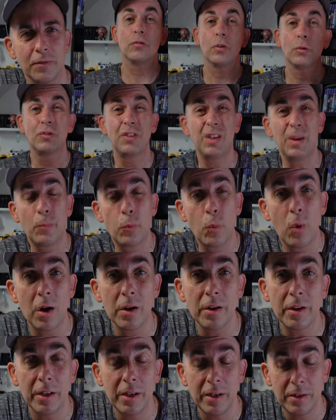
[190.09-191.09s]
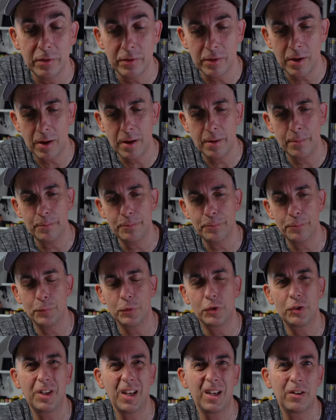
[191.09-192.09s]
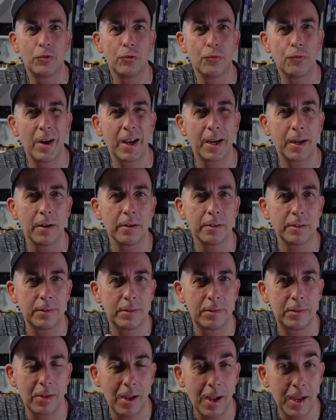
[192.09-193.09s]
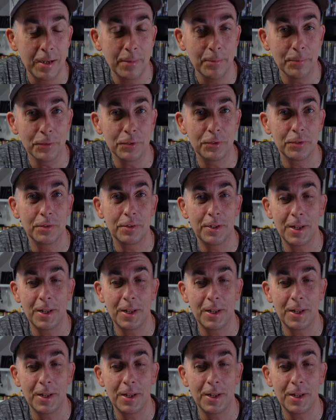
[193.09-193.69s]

So tip one is um, stick to regular times.